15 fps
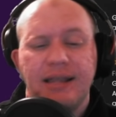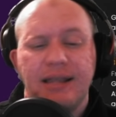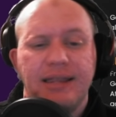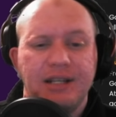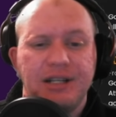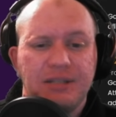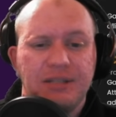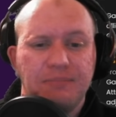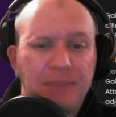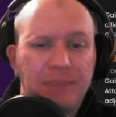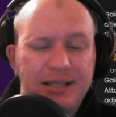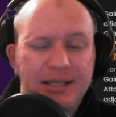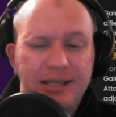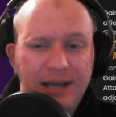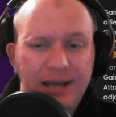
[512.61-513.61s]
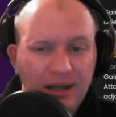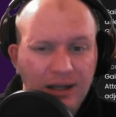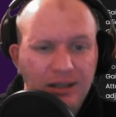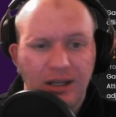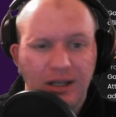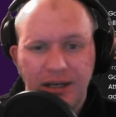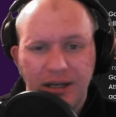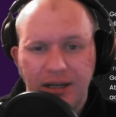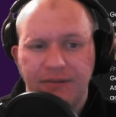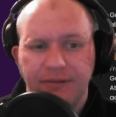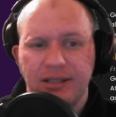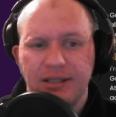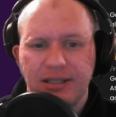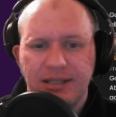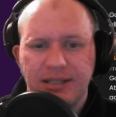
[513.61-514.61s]
They're just missing a lot of
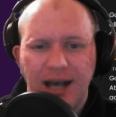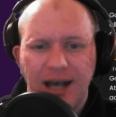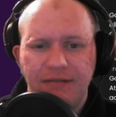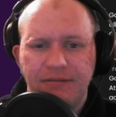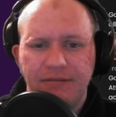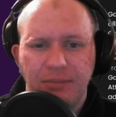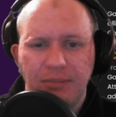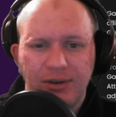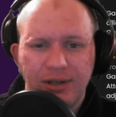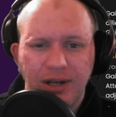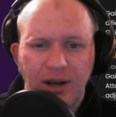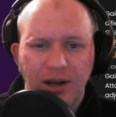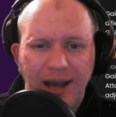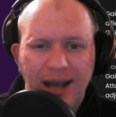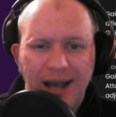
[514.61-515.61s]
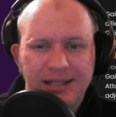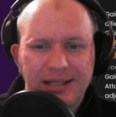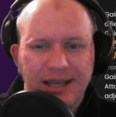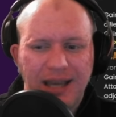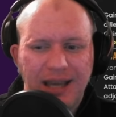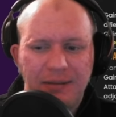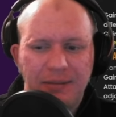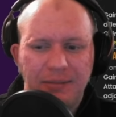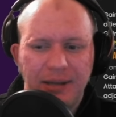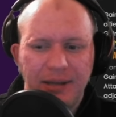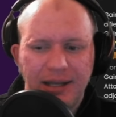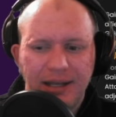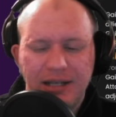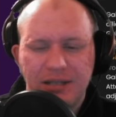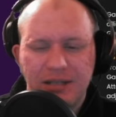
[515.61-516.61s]
different stuff. Mordo has the
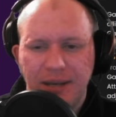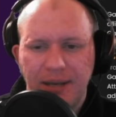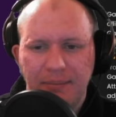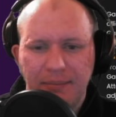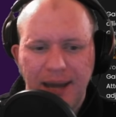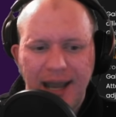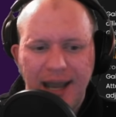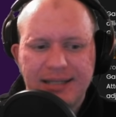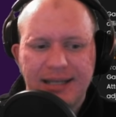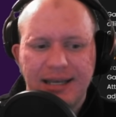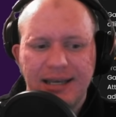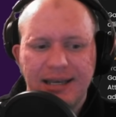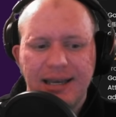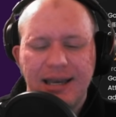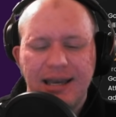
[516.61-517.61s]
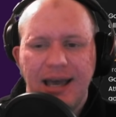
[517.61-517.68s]
capability to be amazing.